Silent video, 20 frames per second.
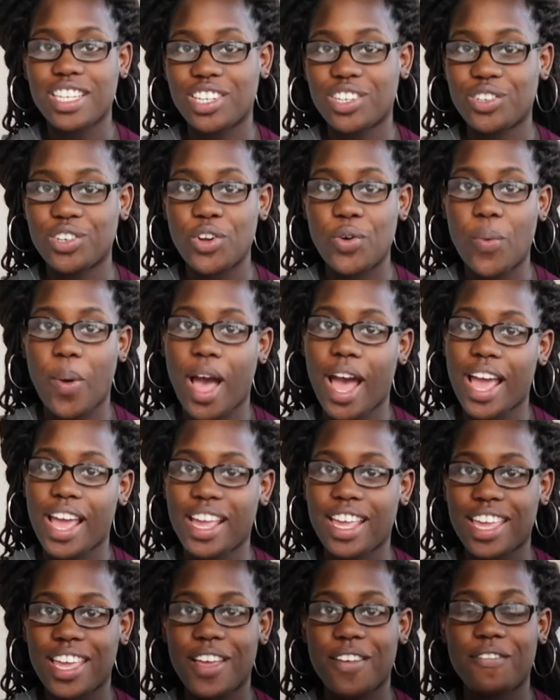I don't know why I
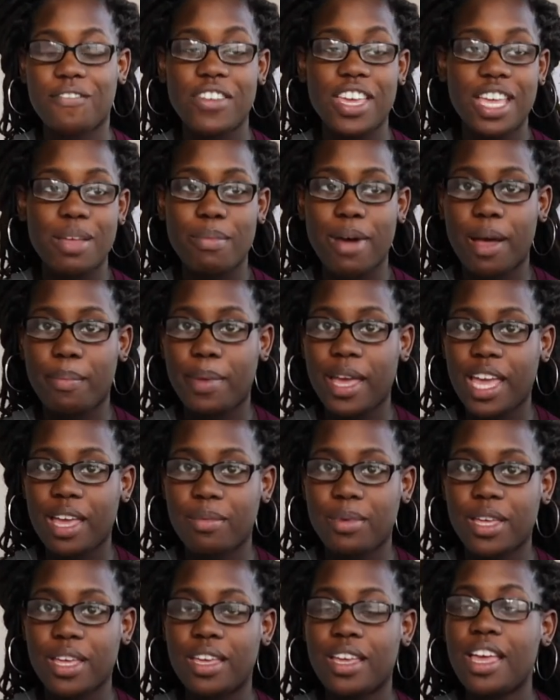can't feed my
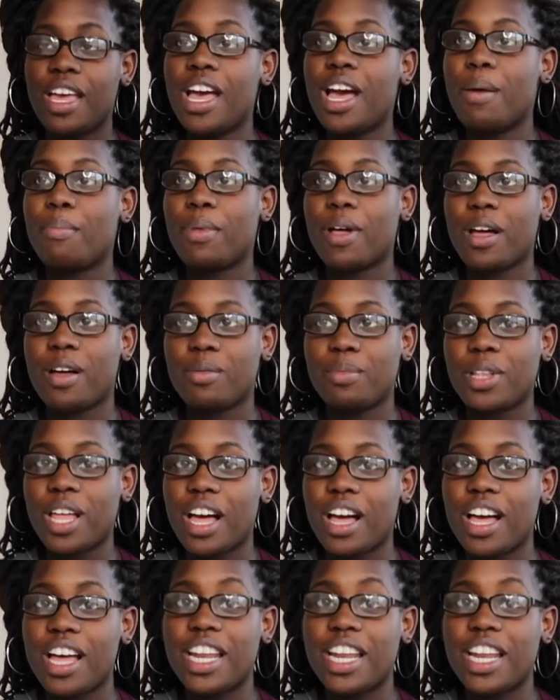baby, blah blah.